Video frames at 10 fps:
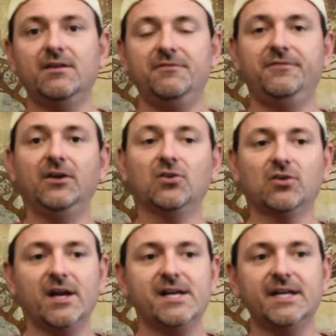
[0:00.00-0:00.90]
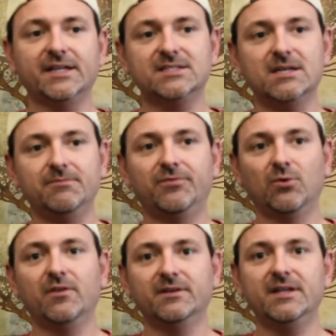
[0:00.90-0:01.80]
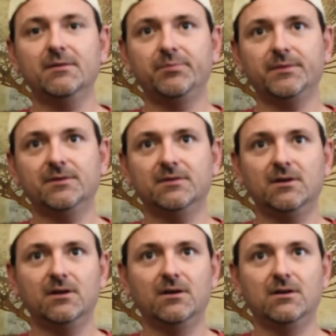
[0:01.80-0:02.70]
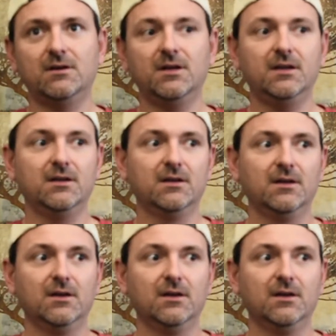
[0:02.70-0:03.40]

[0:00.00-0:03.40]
felt great except for the dip on